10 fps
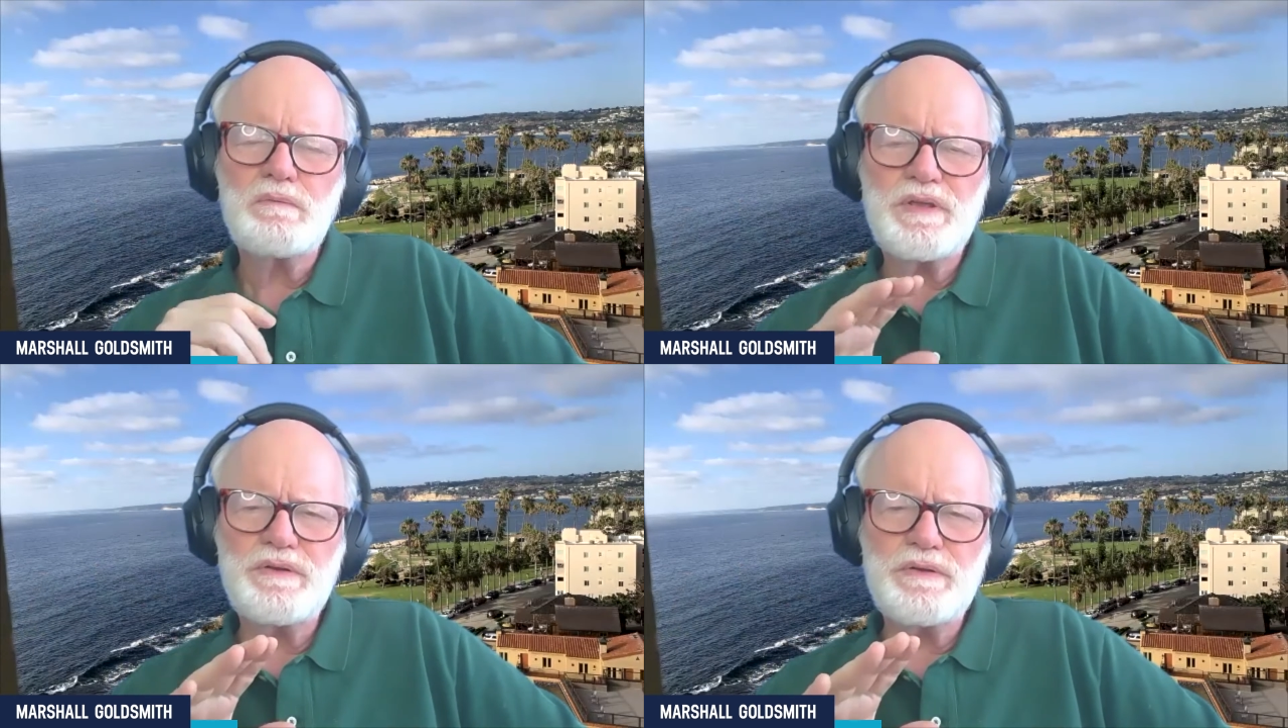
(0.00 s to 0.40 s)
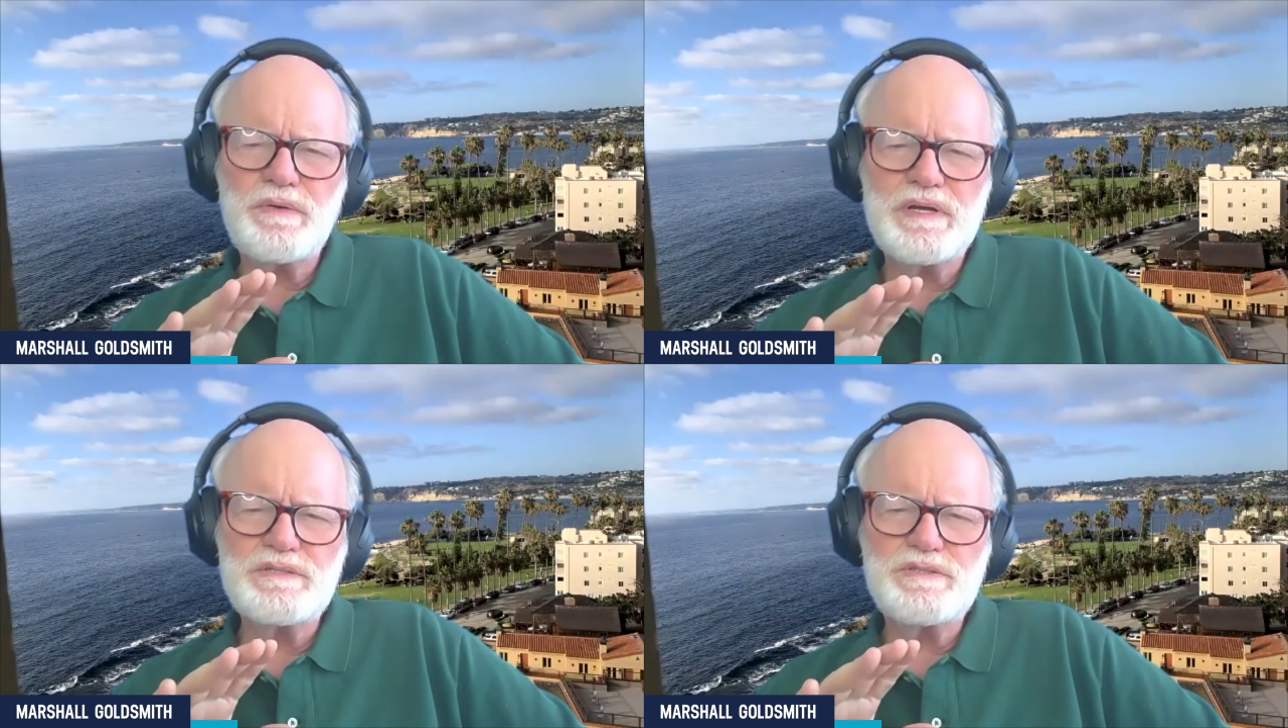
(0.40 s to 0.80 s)
what you
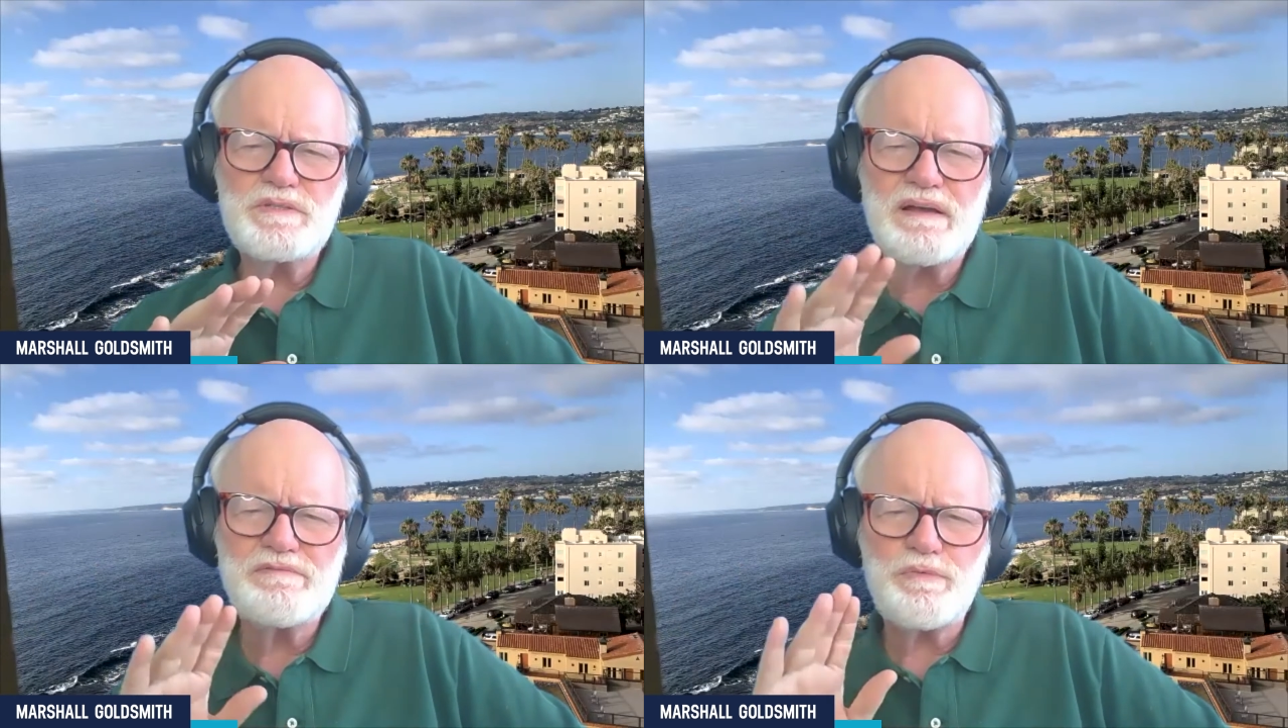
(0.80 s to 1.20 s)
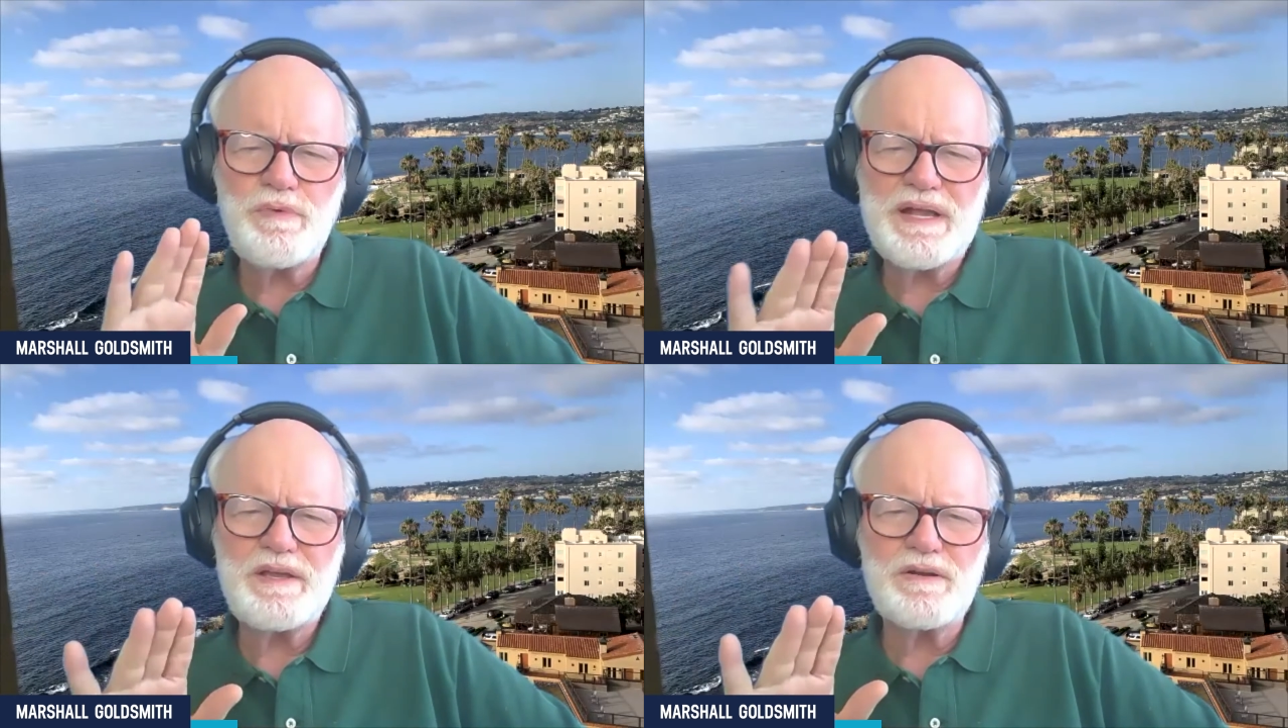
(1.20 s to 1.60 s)
do is you have a
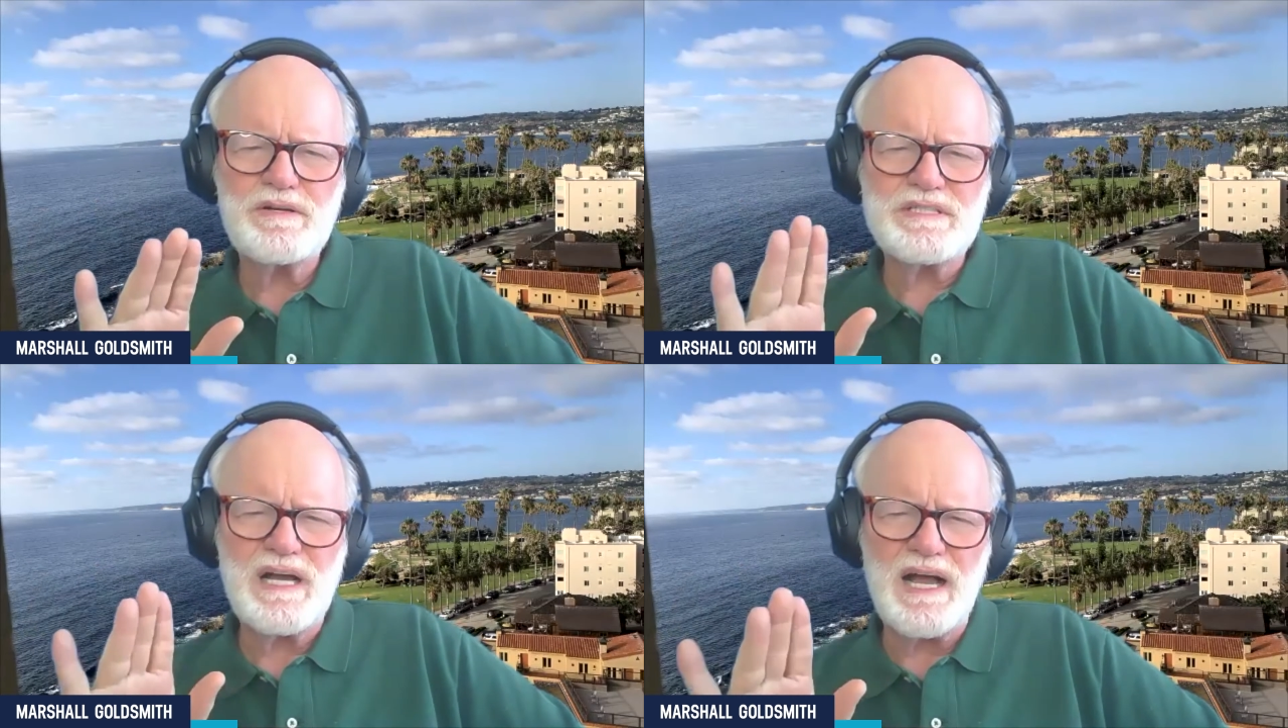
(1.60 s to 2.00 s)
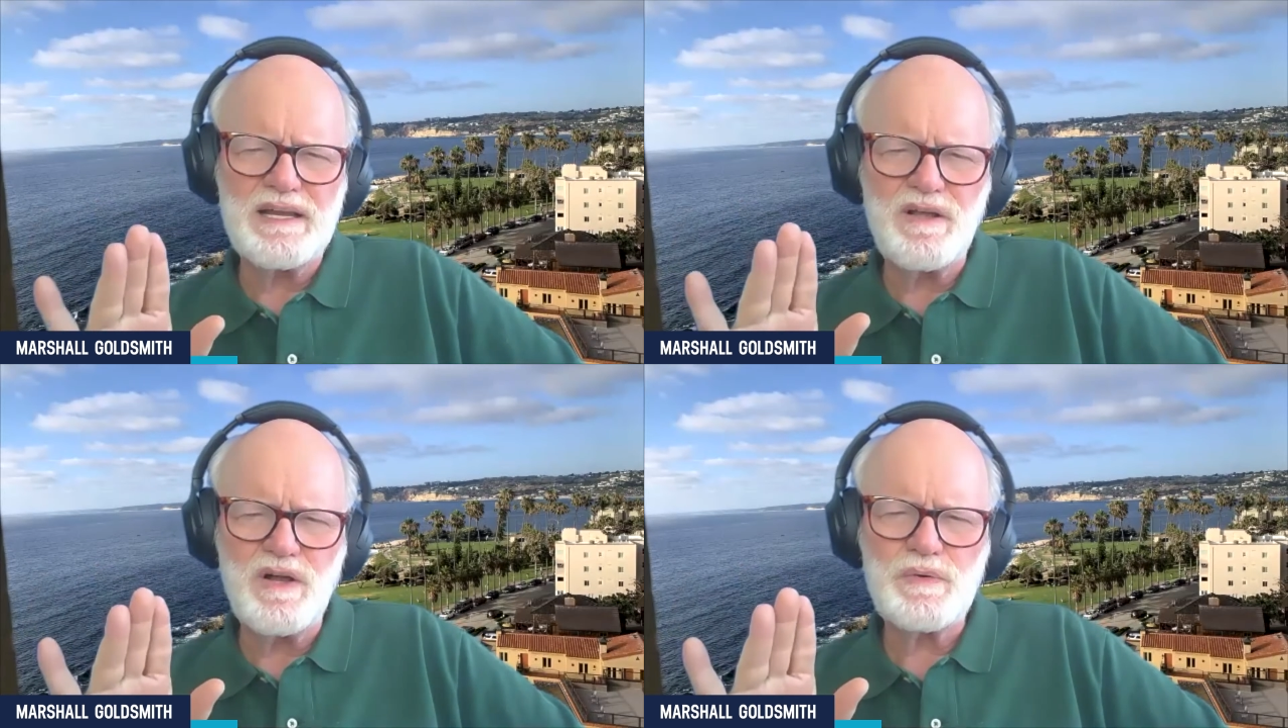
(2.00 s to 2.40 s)
regular
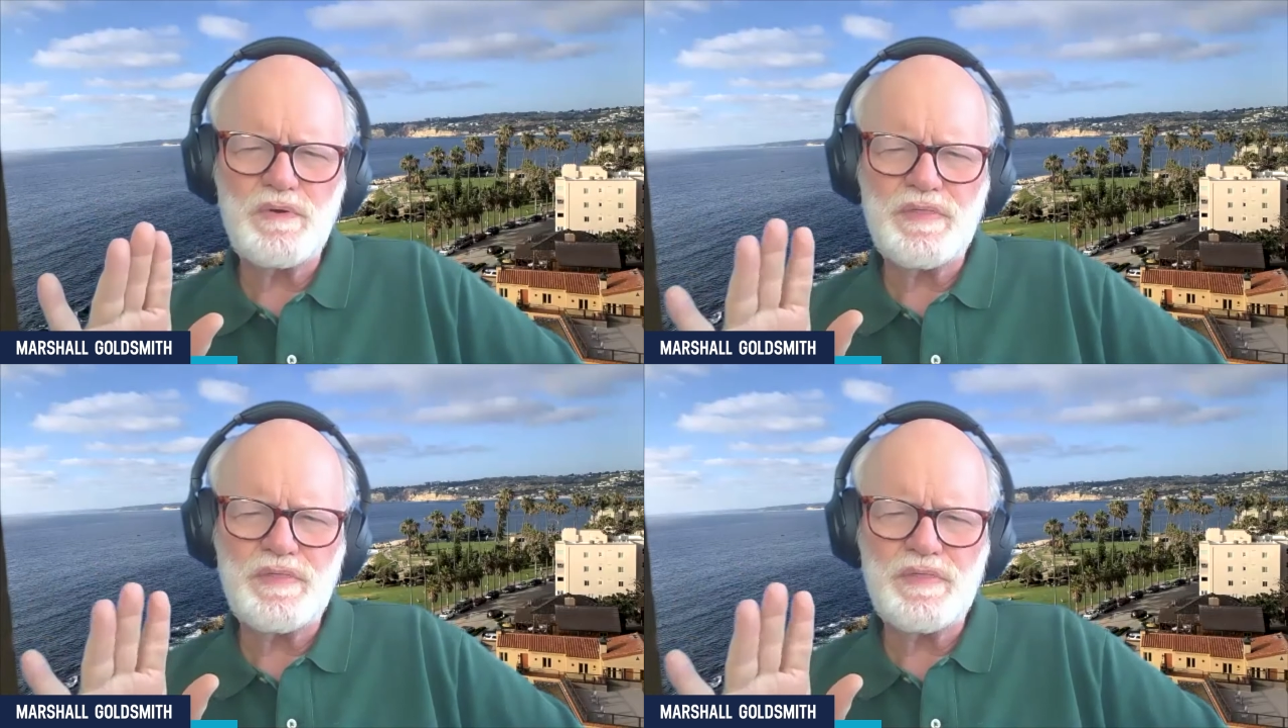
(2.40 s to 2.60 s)
dialogue